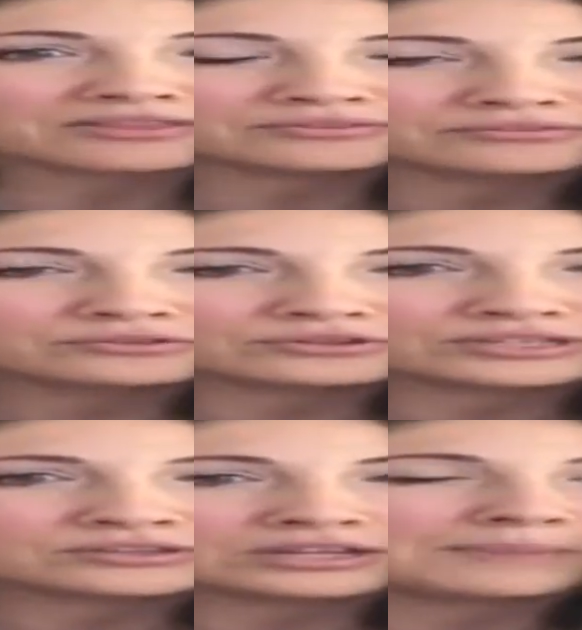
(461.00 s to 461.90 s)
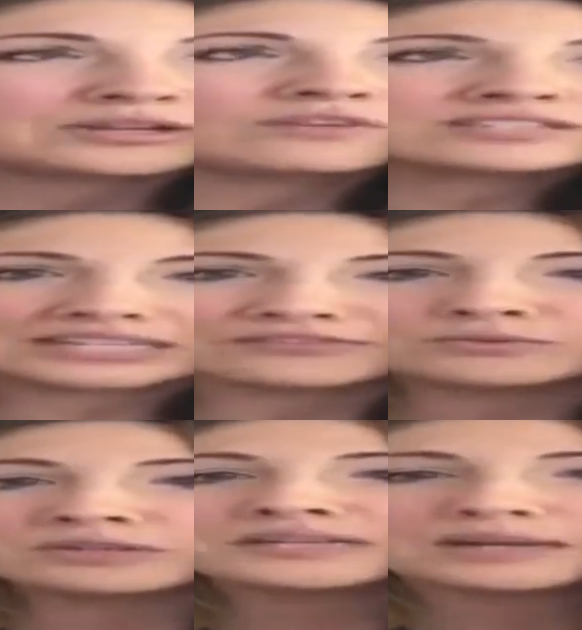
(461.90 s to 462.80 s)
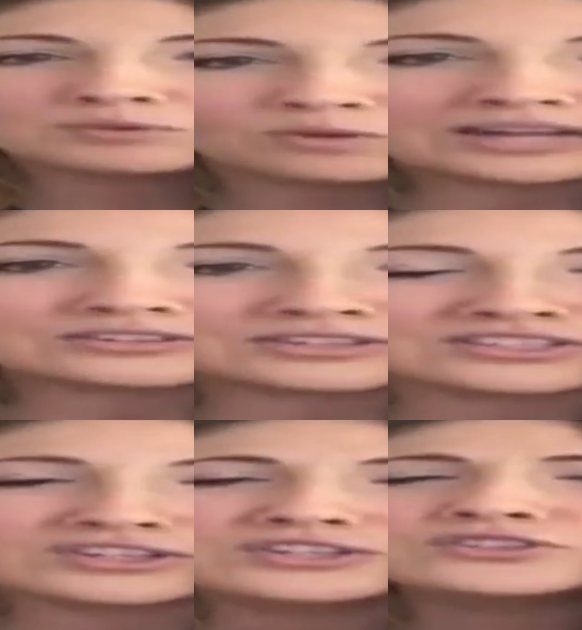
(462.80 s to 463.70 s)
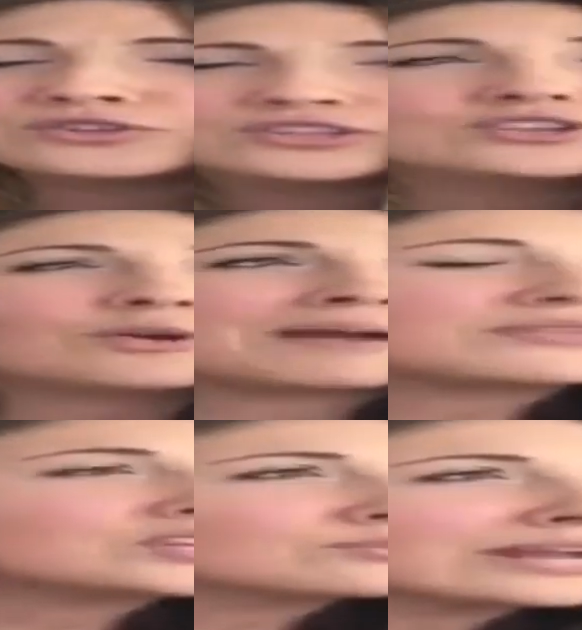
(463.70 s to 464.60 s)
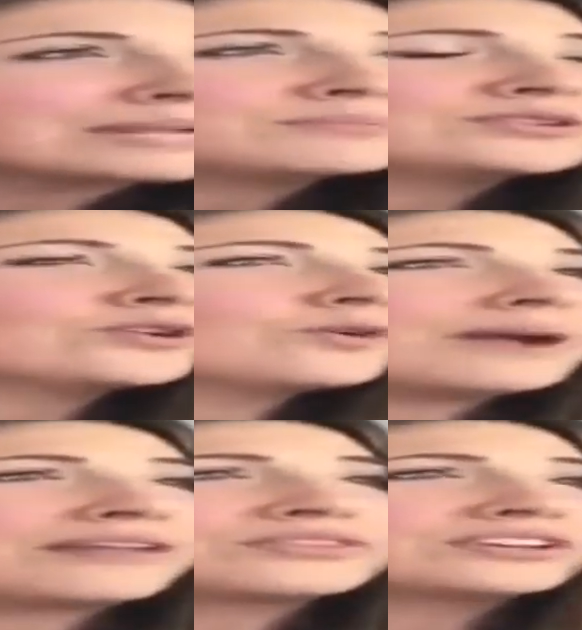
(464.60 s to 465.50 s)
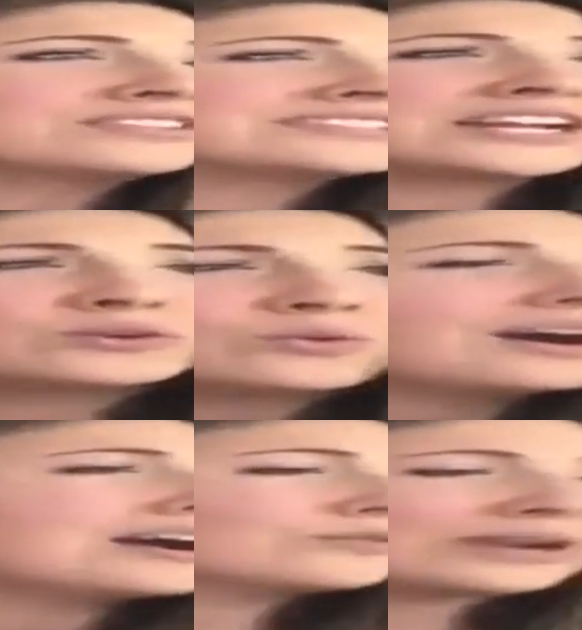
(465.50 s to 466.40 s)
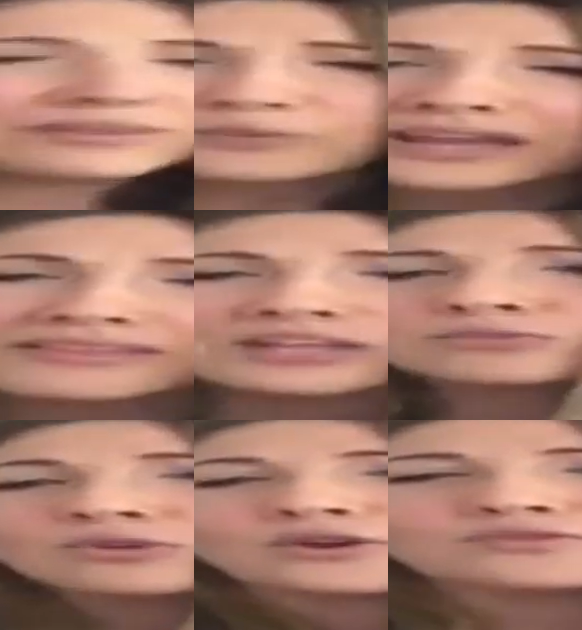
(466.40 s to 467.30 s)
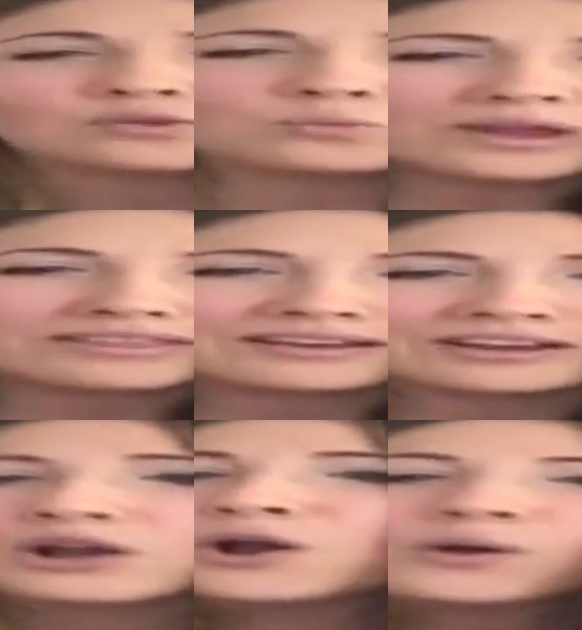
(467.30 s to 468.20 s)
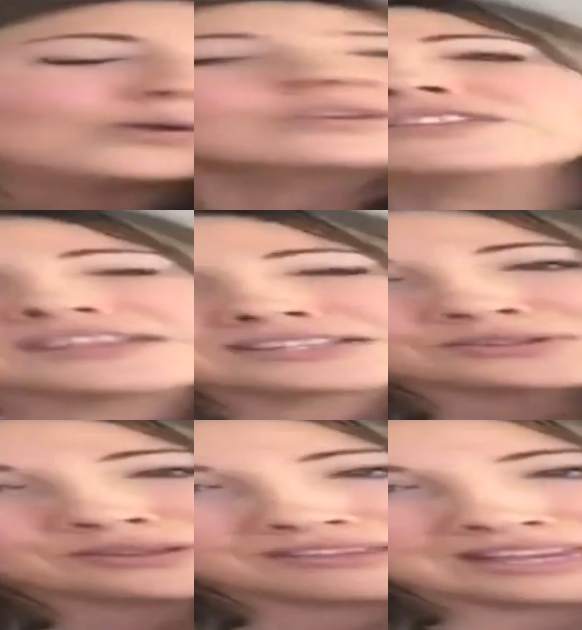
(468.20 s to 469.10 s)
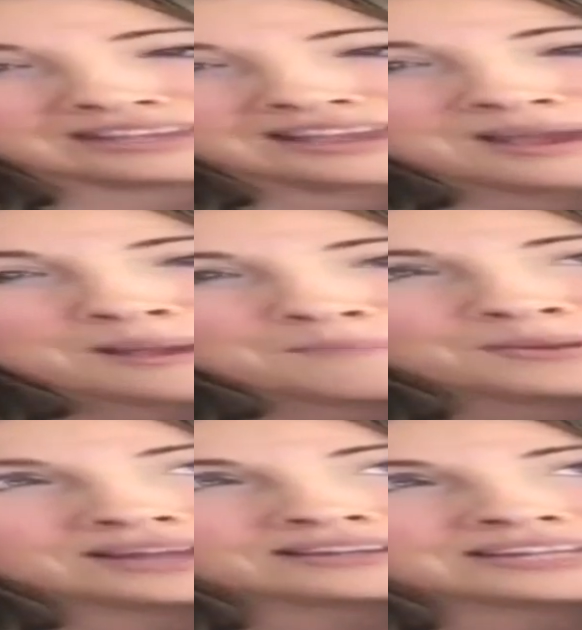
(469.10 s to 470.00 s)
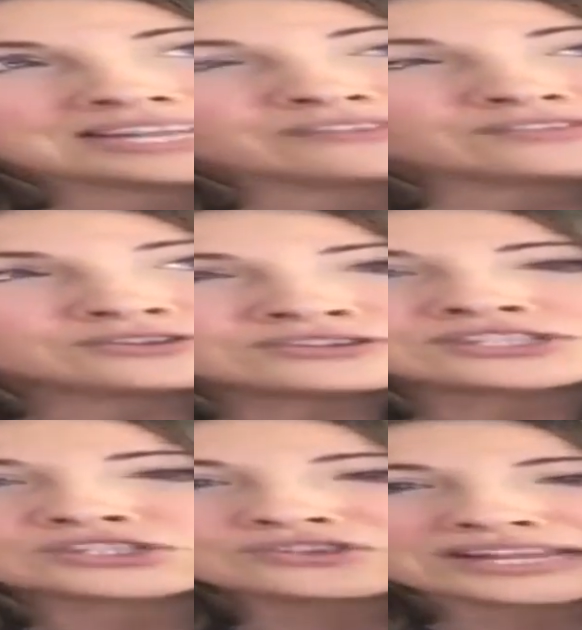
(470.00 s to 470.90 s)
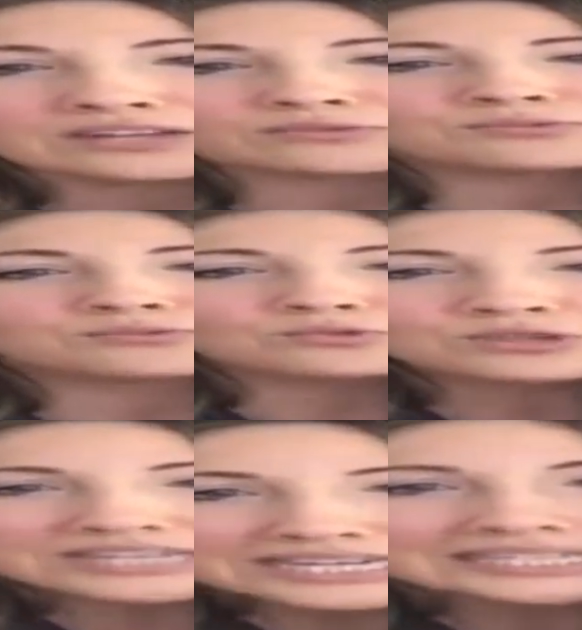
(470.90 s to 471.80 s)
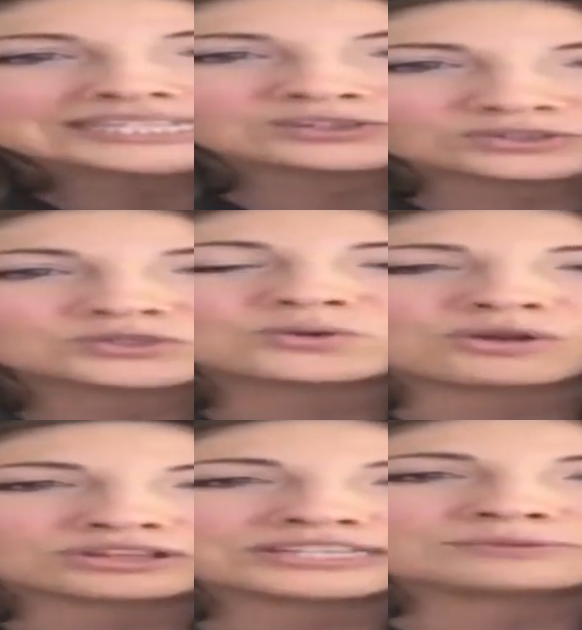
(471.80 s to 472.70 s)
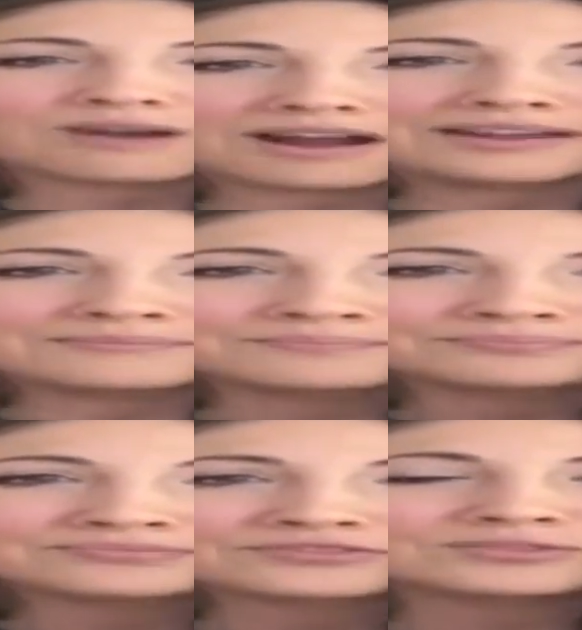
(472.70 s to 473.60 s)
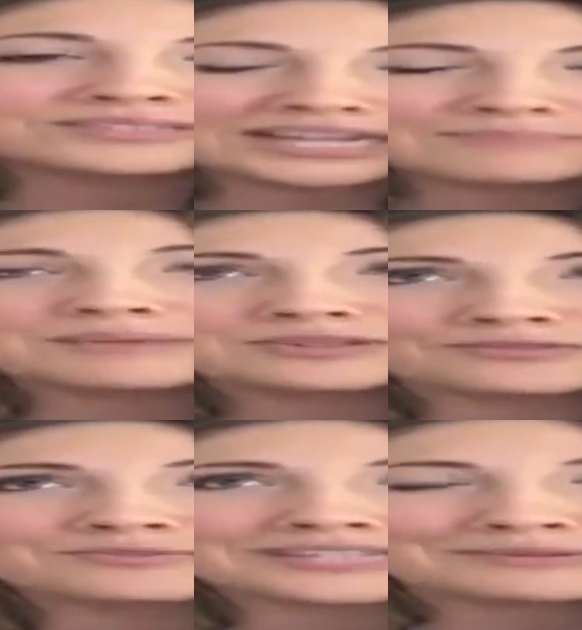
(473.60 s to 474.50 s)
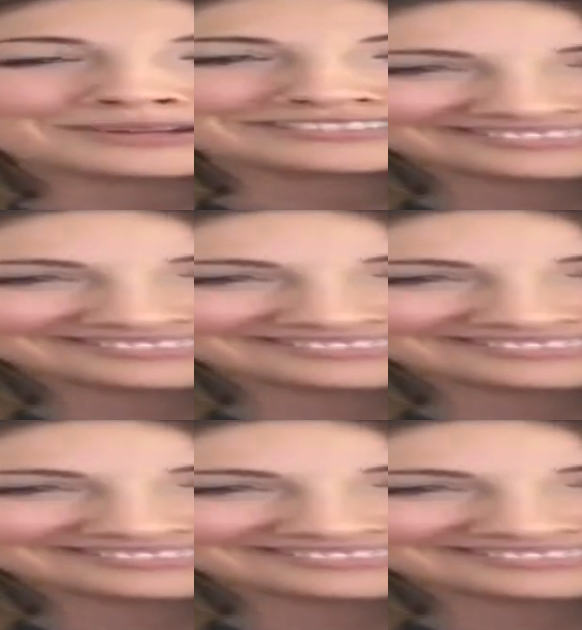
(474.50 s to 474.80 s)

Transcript: the food. Obviously, if you want to become a wine connoisseur, you do. You know about the grape, you know about the terroir, where they're grown, the weather, all of that sort of thing. But if you just drank really good quality wine maybe not from day one,